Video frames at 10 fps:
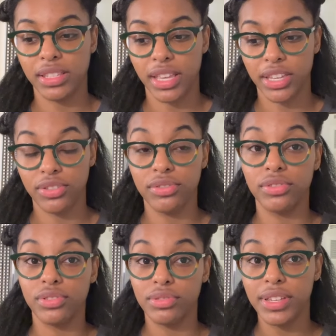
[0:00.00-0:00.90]
and you
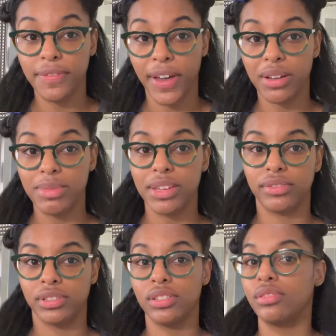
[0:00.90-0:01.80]
newly found me
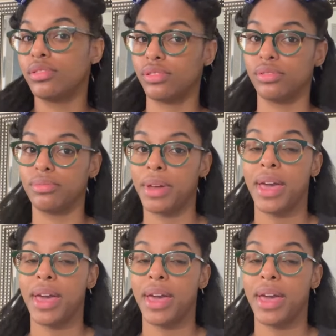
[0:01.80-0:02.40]
on YouTube,